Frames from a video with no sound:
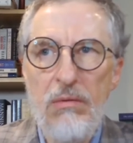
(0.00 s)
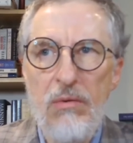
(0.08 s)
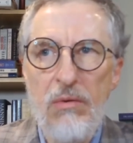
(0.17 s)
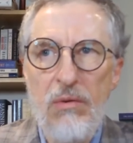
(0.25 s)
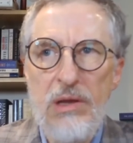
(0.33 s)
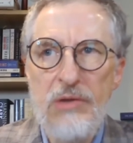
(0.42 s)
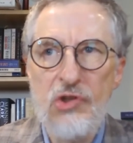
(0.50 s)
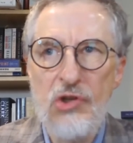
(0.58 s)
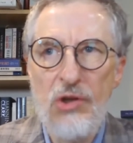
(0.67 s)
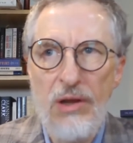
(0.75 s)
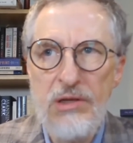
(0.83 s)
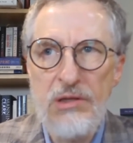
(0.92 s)

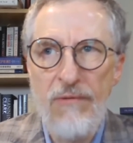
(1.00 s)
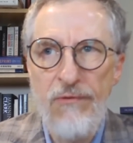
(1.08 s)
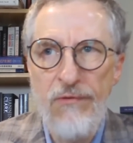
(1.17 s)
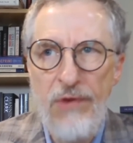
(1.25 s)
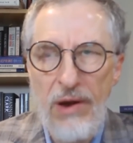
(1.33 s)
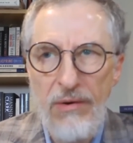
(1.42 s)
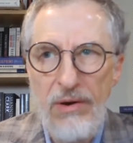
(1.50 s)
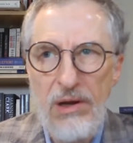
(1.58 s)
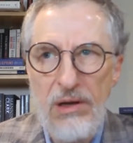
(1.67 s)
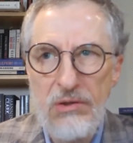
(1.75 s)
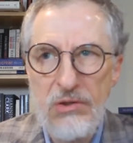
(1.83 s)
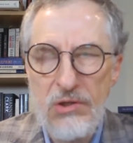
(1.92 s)
is a
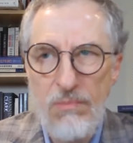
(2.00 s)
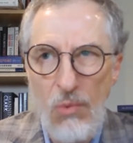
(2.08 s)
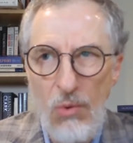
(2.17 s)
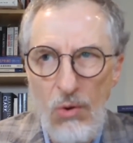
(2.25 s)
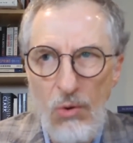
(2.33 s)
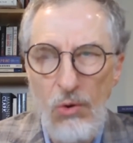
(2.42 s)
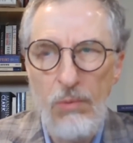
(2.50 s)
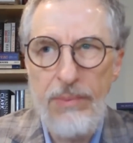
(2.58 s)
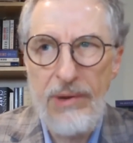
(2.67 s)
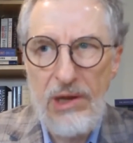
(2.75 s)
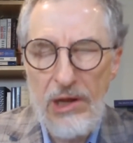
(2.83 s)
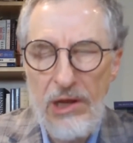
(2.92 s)
very small
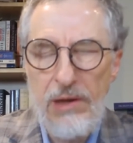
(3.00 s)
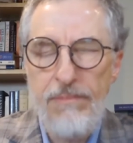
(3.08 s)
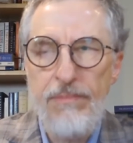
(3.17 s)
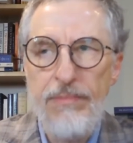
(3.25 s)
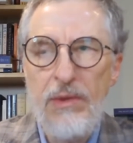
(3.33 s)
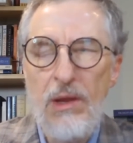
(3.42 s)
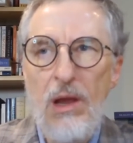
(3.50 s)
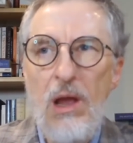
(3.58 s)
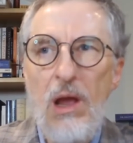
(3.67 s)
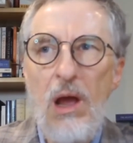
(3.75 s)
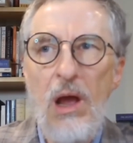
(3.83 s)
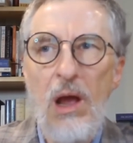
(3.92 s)
beginning.
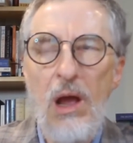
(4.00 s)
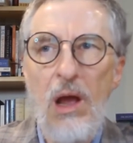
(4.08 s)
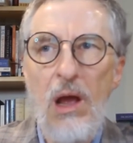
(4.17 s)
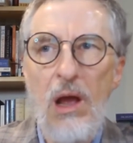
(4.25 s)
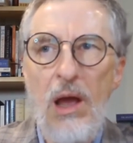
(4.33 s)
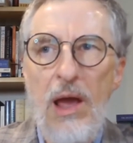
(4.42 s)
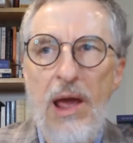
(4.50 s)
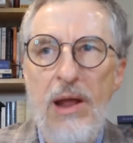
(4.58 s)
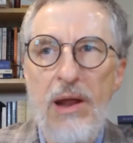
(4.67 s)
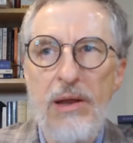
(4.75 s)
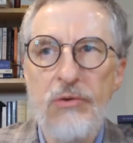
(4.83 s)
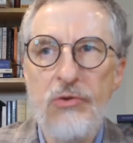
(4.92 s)

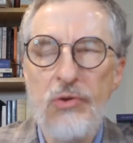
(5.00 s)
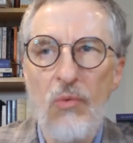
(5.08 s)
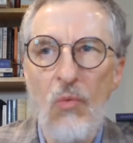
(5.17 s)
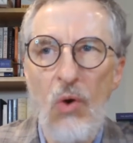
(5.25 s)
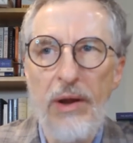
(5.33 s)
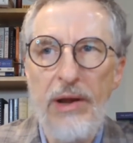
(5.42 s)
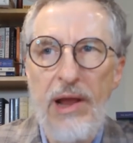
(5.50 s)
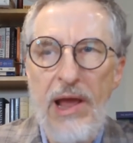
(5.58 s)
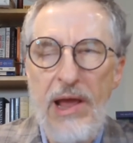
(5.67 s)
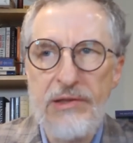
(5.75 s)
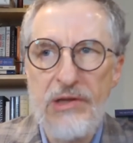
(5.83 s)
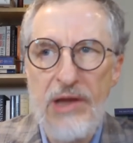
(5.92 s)
And what
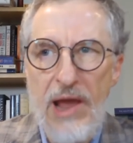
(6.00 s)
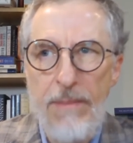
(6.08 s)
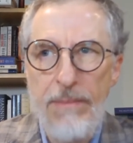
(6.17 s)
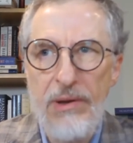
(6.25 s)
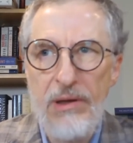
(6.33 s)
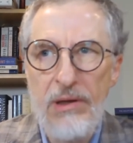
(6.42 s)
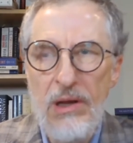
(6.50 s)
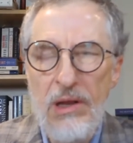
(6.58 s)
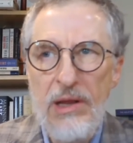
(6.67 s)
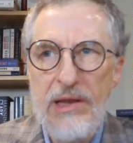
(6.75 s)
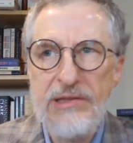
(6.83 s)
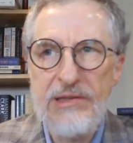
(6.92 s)
has to happen
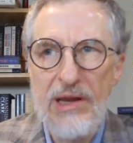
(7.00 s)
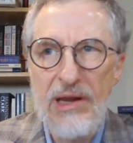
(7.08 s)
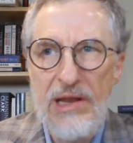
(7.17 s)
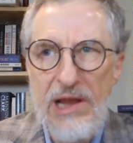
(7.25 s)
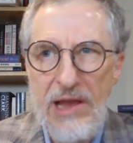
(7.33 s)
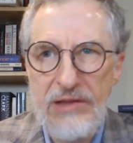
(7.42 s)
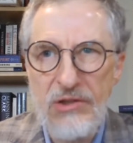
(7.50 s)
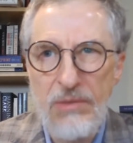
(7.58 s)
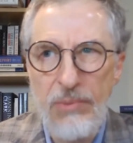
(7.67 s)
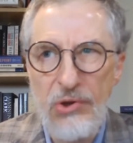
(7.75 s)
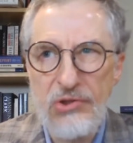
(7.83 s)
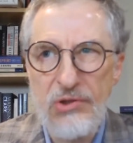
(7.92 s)
is that he has to
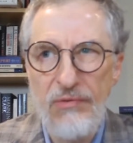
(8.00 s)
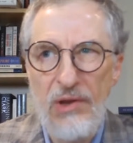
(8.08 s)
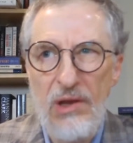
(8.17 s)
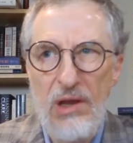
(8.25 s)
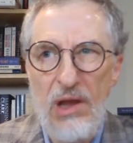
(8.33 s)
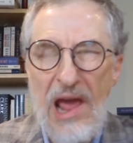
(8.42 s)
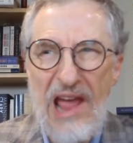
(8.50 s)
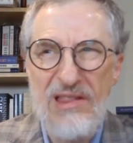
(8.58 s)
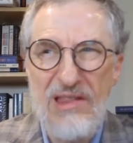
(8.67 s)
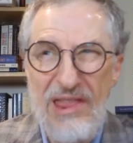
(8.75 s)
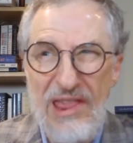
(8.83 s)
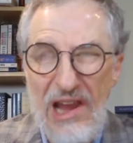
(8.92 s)
persevere,
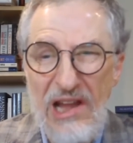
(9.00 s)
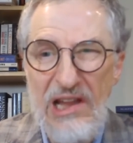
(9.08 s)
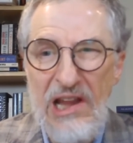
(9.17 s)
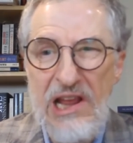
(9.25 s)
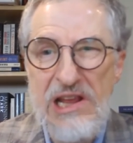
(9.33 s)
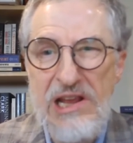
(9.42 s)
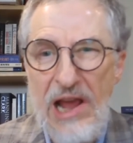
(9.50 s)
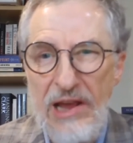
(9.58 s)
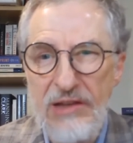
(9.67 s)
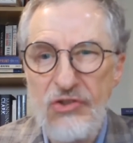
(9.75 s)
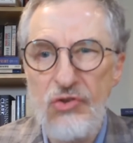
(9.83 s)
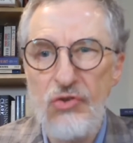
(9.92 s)
and then he
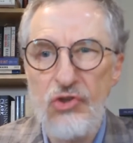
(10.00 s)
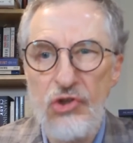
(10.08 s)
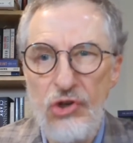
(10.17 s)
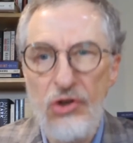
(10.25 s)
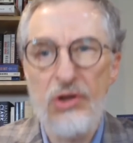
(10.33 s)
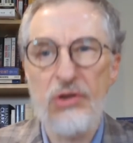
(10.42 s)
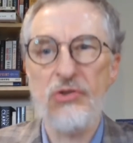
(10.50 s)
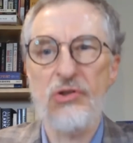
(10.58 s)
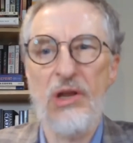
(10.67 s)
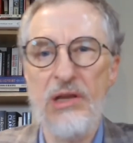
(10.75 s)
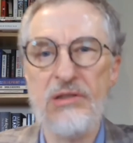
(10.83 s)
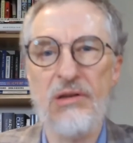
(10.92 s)
has to turn it to
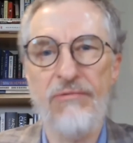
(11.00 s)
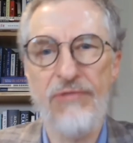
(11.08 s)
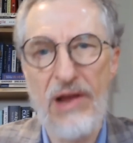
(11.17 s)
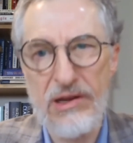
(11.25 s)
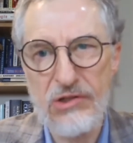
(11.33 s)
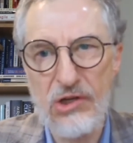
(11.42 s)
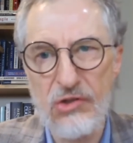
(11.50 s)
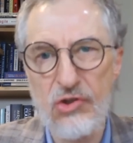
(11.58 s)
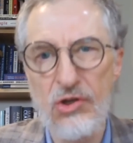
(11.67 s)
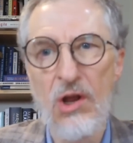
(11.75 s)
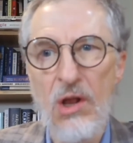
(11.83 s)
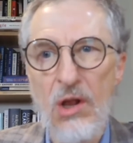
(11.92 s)
his
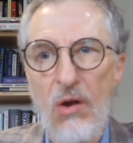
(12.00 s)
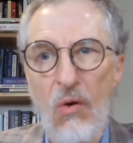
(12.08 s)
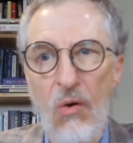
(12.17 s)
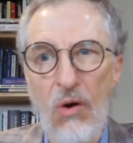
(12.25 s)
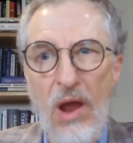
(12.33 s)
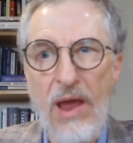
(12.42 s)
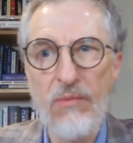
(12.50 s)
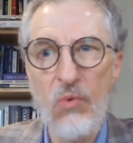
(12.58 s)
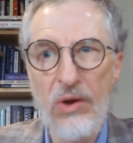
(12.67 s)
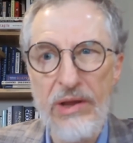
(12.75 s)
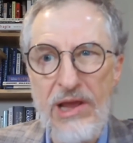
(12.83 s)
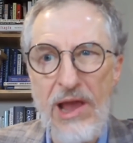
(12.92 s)
advantage, and
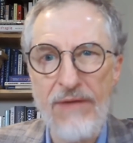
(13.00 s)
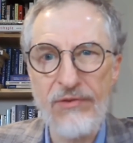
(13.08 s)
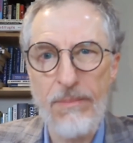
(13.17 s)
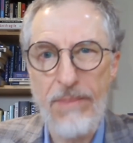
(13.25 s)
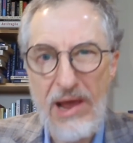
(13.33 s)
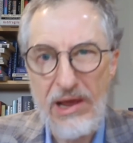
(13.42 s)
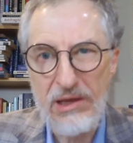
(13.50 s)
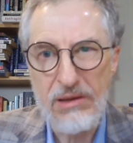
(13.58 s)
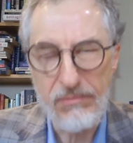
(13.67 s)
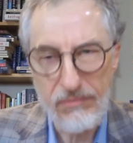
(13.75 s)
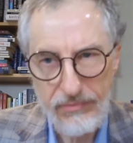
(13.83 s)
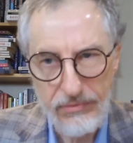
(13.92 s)
we have to back
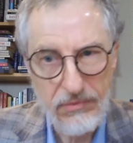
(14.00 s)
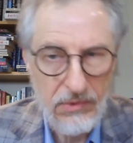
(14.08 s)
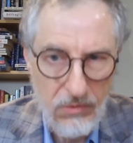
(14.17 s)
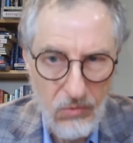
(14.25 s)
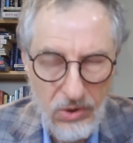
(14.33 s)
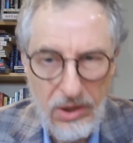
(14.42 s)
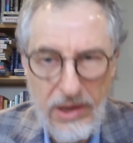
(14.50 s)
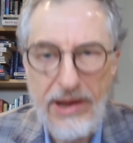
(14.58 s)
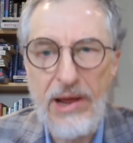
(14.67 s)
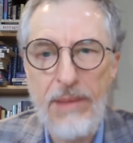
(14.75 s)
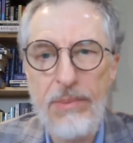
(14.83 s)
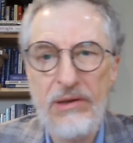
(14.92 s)
him. Will that
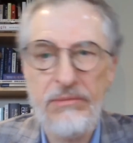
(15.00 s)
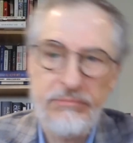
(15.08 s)
happen?